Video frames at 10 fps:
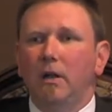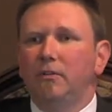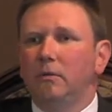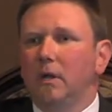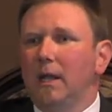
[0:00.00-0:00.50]

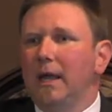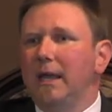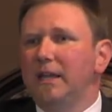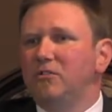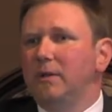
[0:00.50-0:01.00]
to
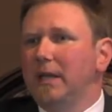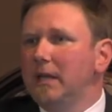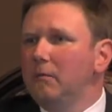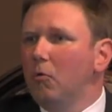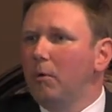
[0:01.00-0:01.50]
delay issuing
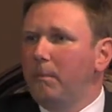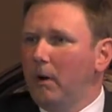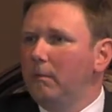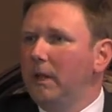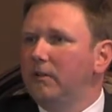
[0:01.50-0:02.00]
any more
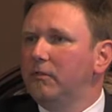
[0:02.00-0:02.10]
permits